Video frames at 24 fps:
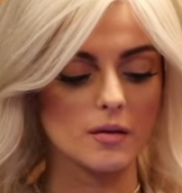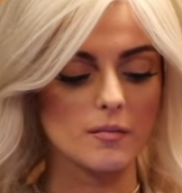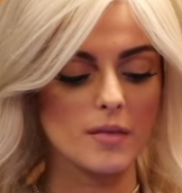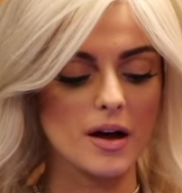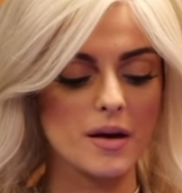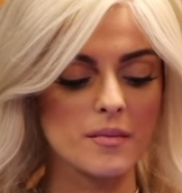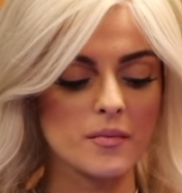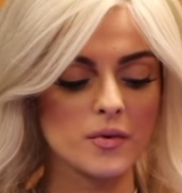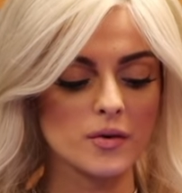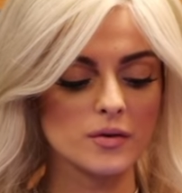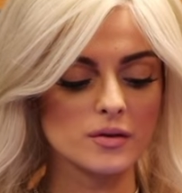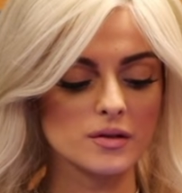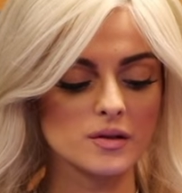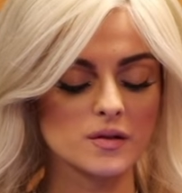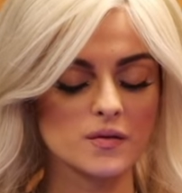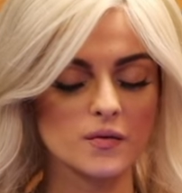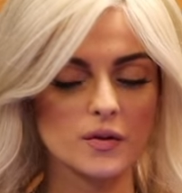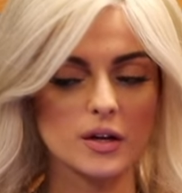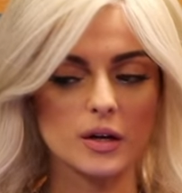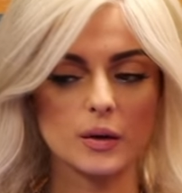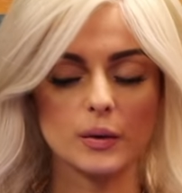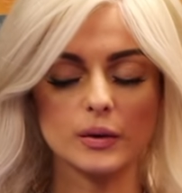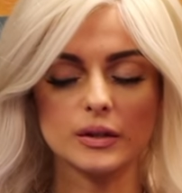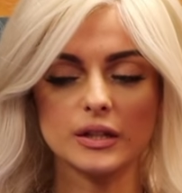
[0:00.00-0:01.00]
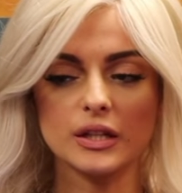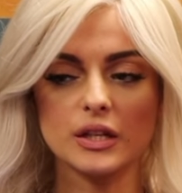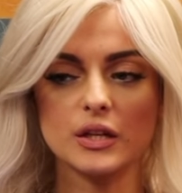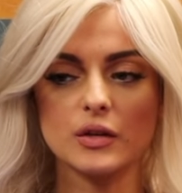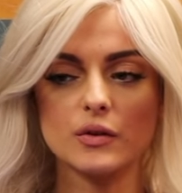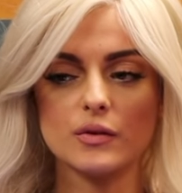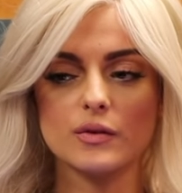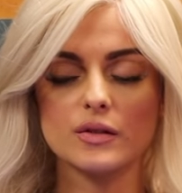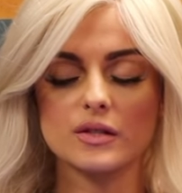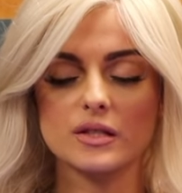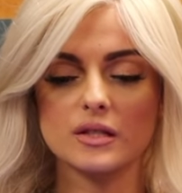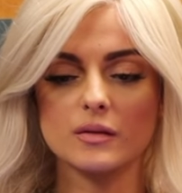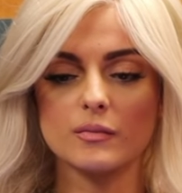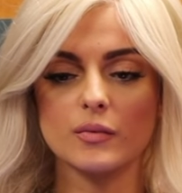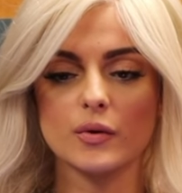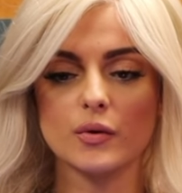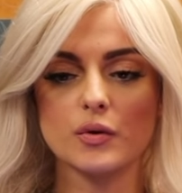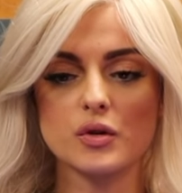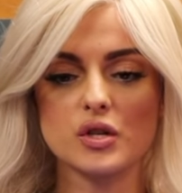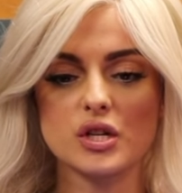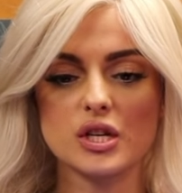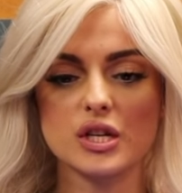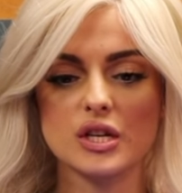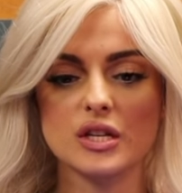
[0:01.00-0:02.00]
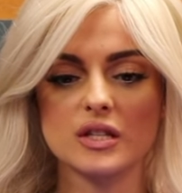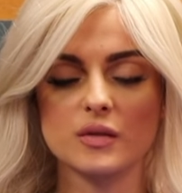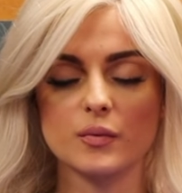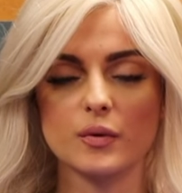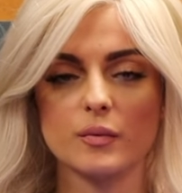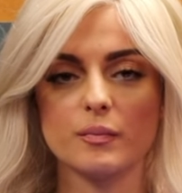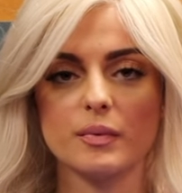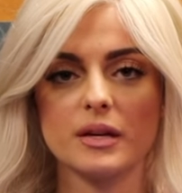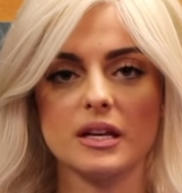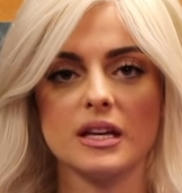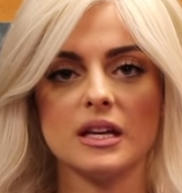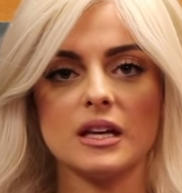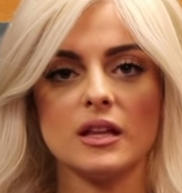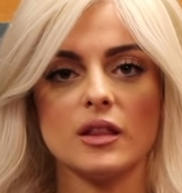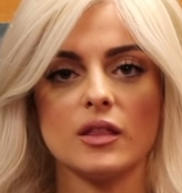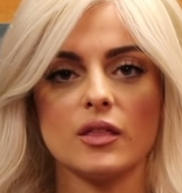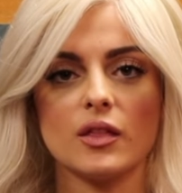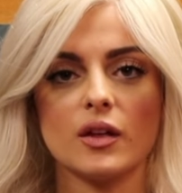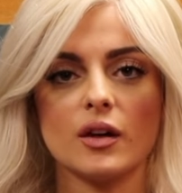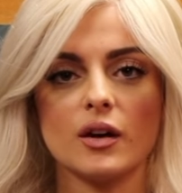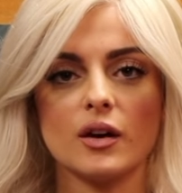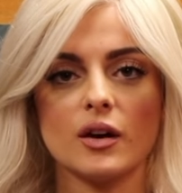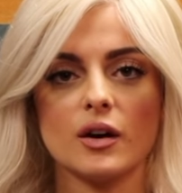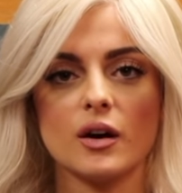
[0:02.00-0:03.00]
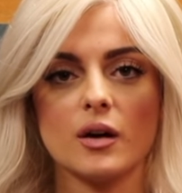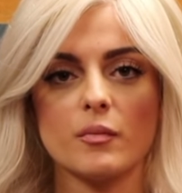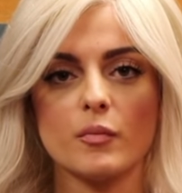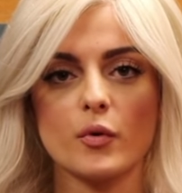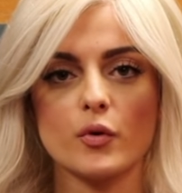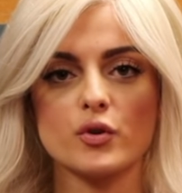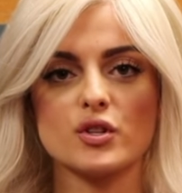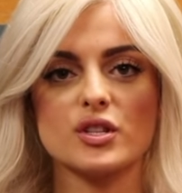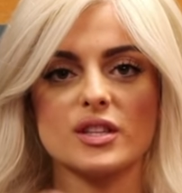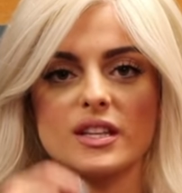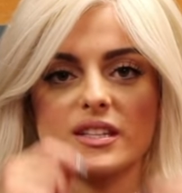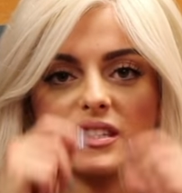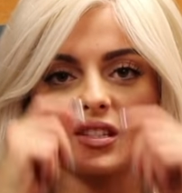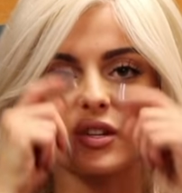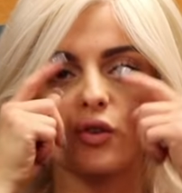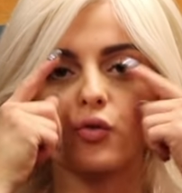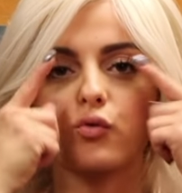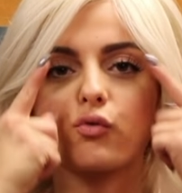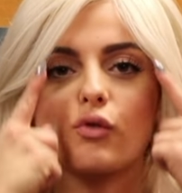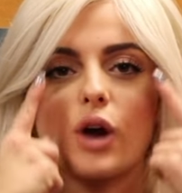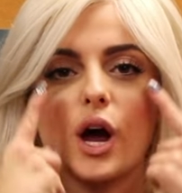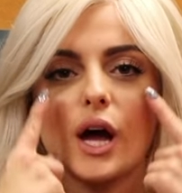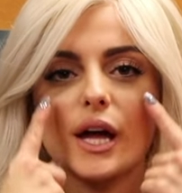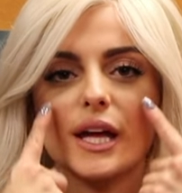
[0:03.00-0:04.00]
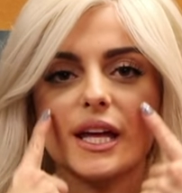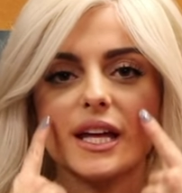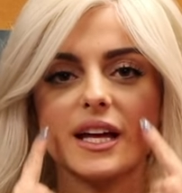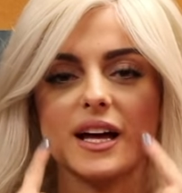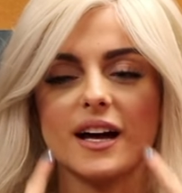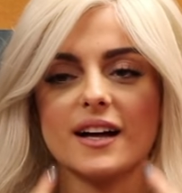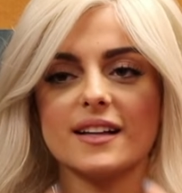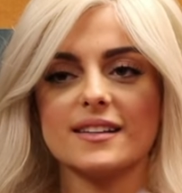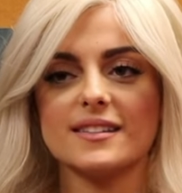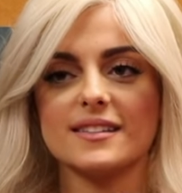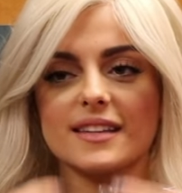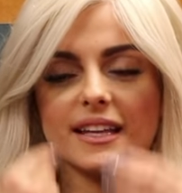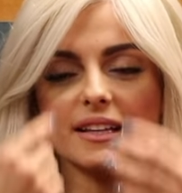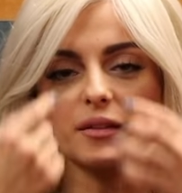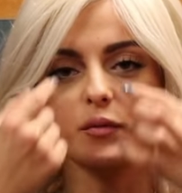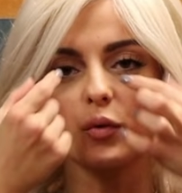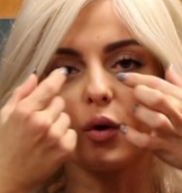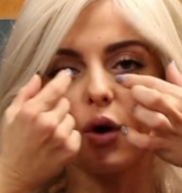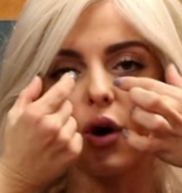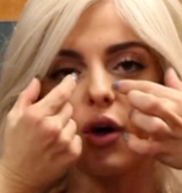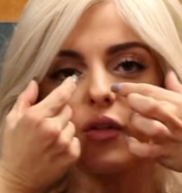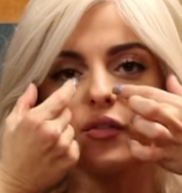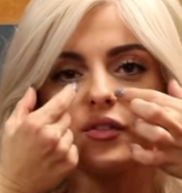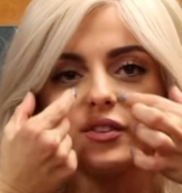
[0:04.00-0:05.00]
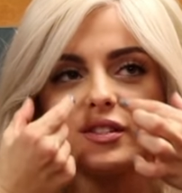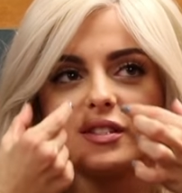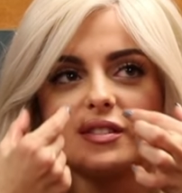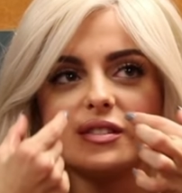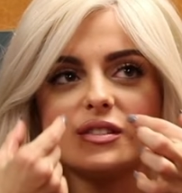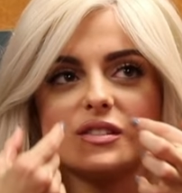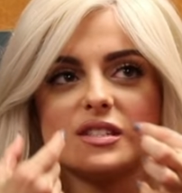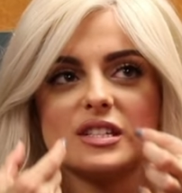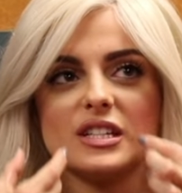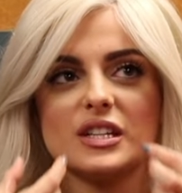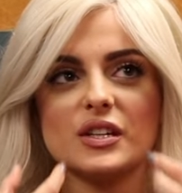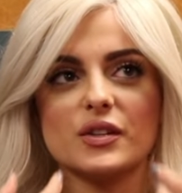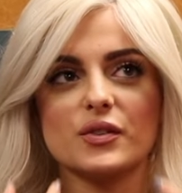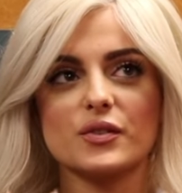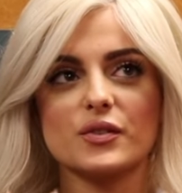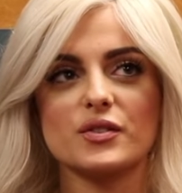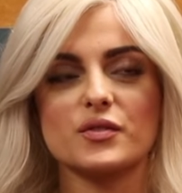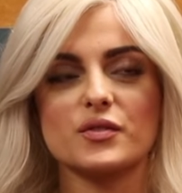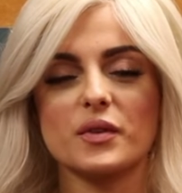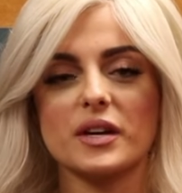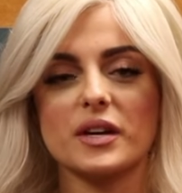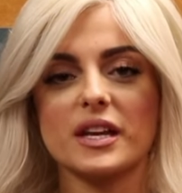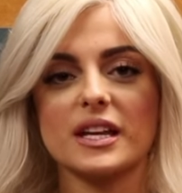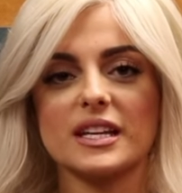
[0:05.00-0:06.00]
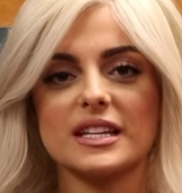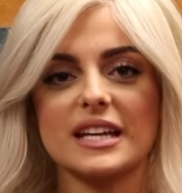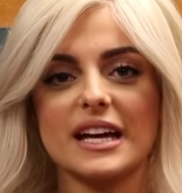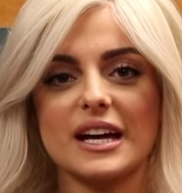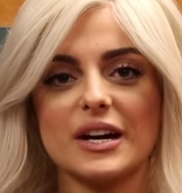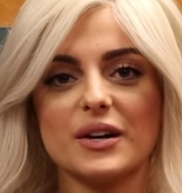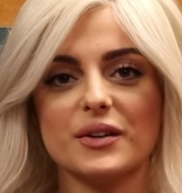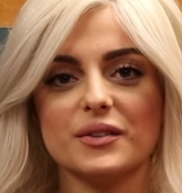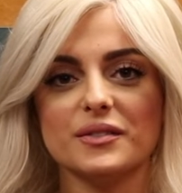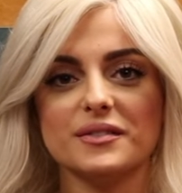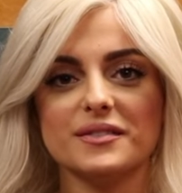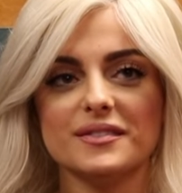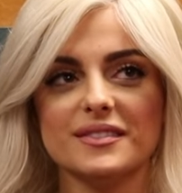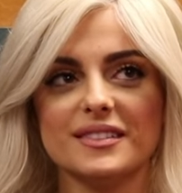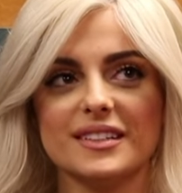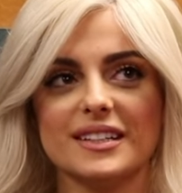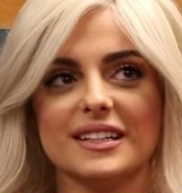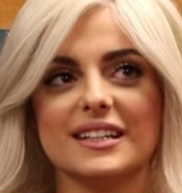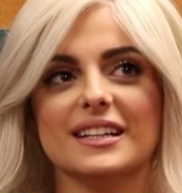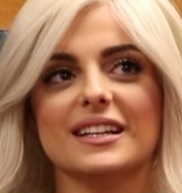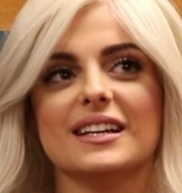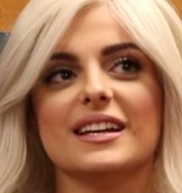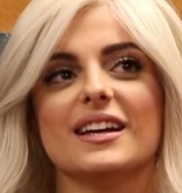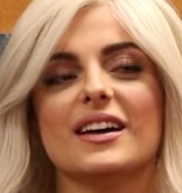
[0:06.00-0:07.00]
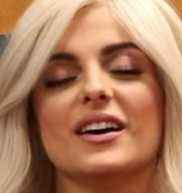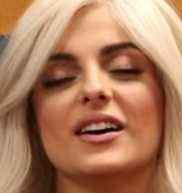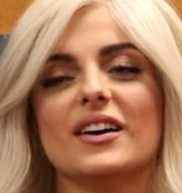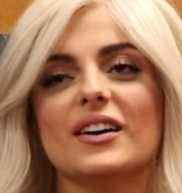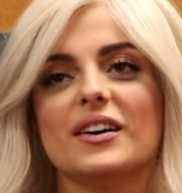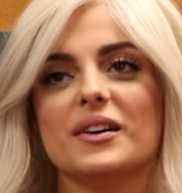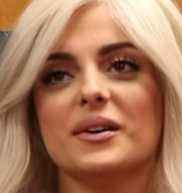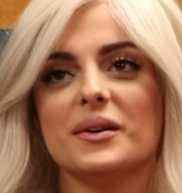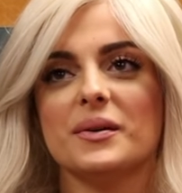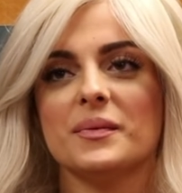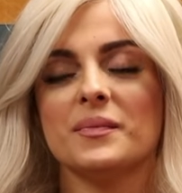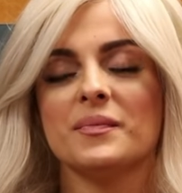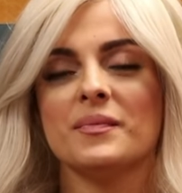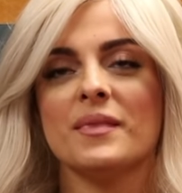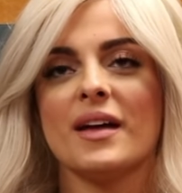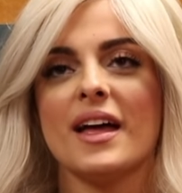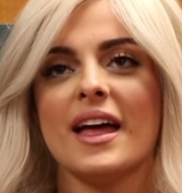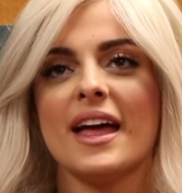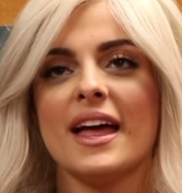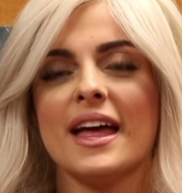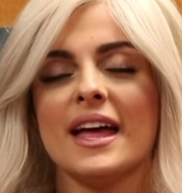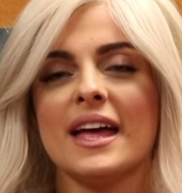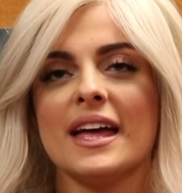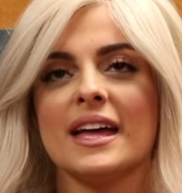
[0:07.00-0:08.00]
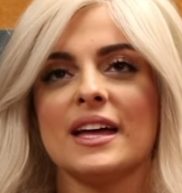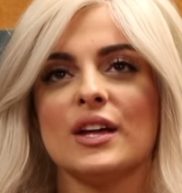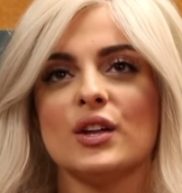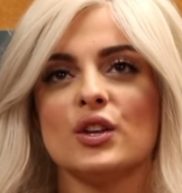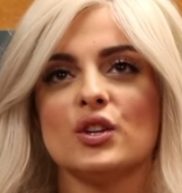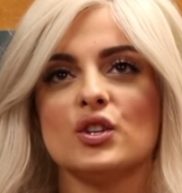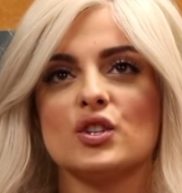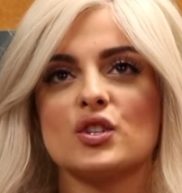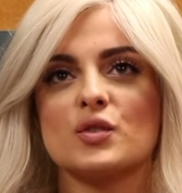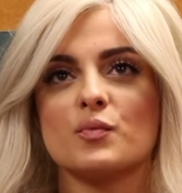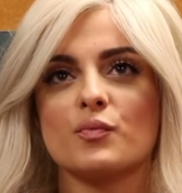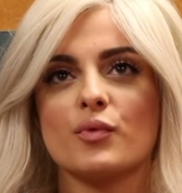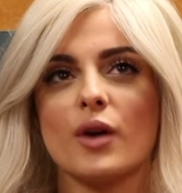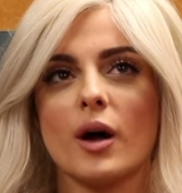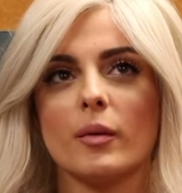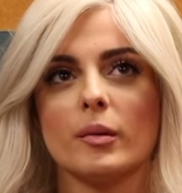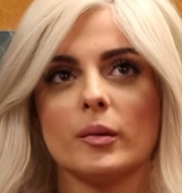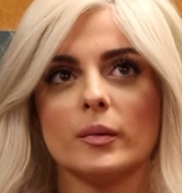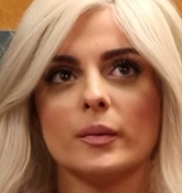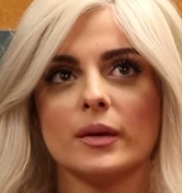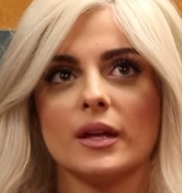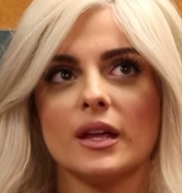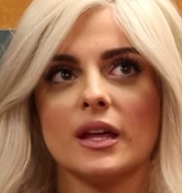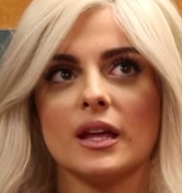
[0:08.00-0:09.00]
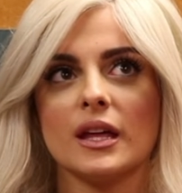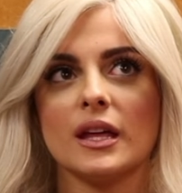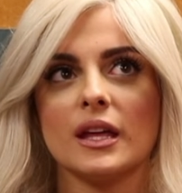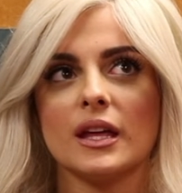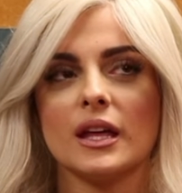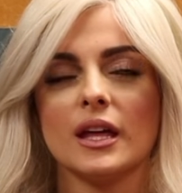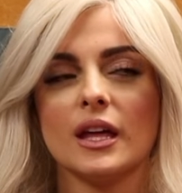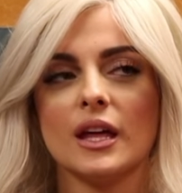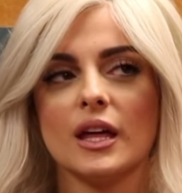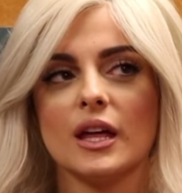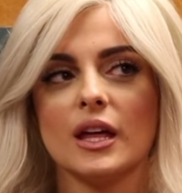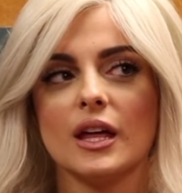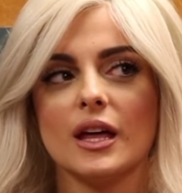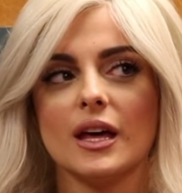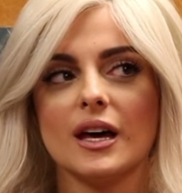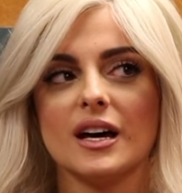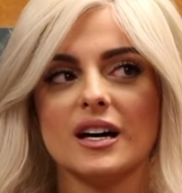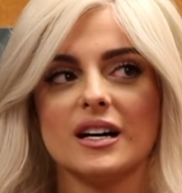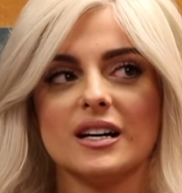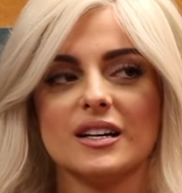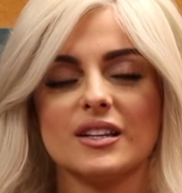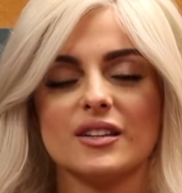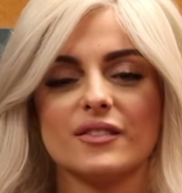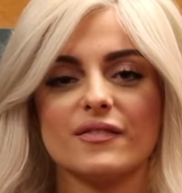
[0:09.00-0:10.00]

My most frequently used emojis would be the emoji that's crying, like all the tears running down, um, and probably uh,